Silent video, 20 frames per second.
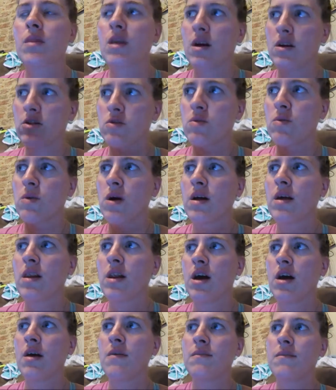as we're walking
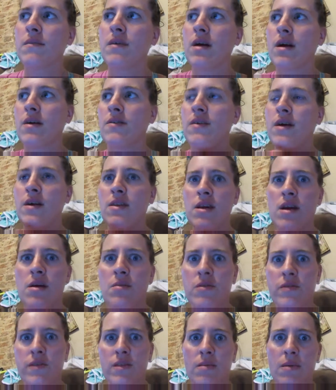up, I find the
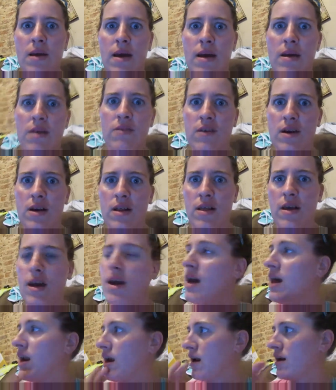number for the bank finally,
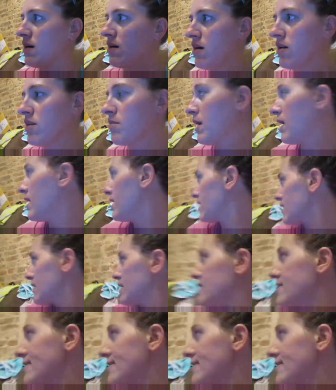and I call the bank and I